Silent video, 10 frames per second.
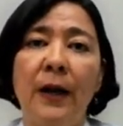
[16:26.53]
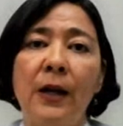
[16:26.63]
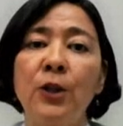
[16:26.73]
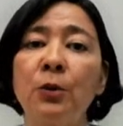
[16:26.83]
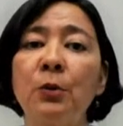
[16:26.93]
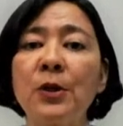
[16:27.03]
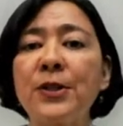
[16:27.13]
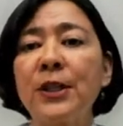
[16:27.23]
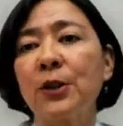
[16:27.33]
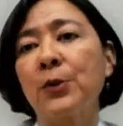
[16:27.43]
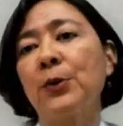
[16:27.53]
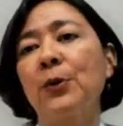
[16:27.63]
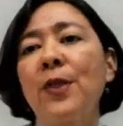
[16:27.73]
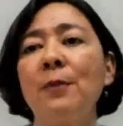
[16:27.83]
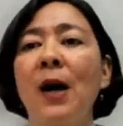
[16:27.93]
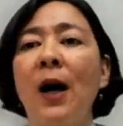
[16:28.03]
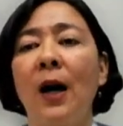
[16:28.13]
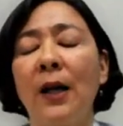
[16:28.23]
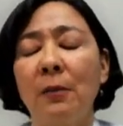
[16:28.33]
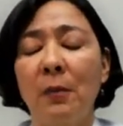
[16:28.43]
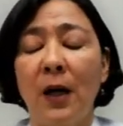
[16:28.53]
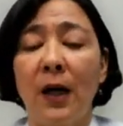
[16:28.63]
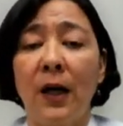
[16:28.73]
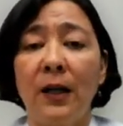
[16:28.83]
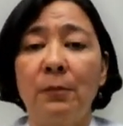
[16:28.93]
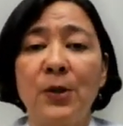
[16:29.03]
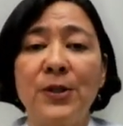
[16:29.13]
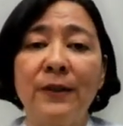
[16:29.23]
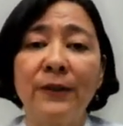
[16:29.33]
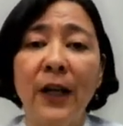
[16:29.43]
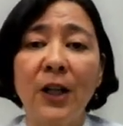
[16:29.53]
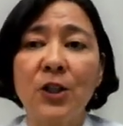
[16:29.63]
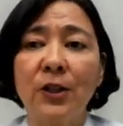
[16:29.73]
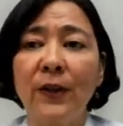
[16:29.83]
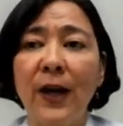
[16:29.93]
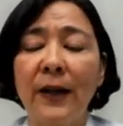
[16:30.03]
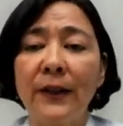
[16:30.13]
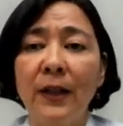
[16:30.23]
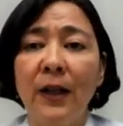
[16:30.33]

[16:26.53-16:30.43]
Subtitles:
You will see through my presentation that